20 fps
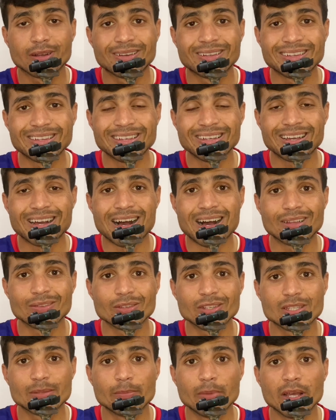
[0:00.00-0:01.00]
Click on
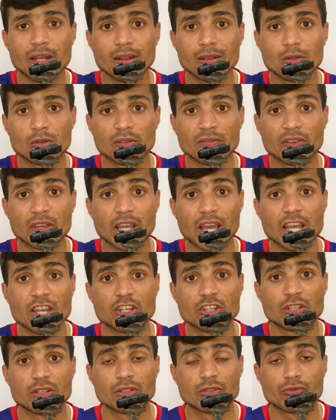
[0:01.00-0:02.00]
this bell
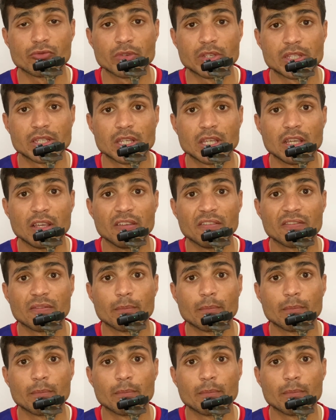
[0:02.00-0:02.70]
notification to receive